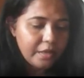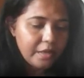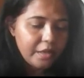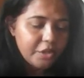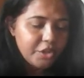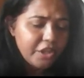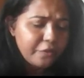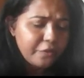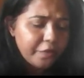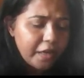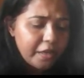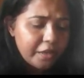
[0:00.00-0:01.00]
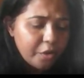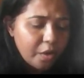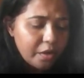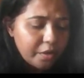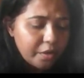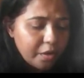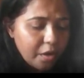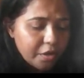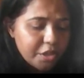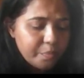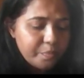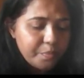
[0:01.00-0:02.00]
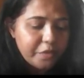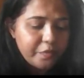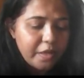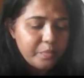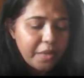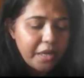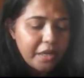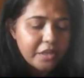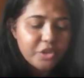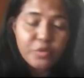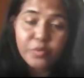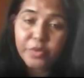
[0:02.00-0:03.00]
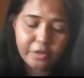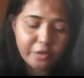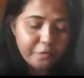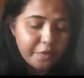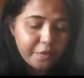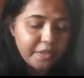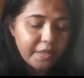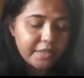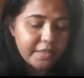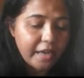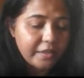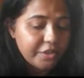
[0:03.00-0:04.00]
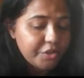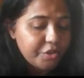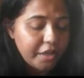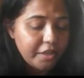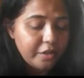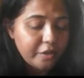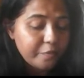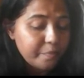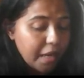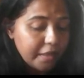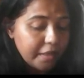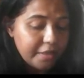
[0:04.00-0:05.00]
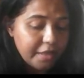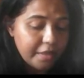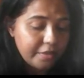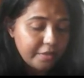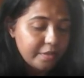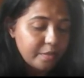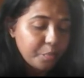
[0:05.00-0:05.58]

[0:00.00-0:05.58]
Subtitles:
She felt caught up between being a student of physics and a trainee of ballet dance,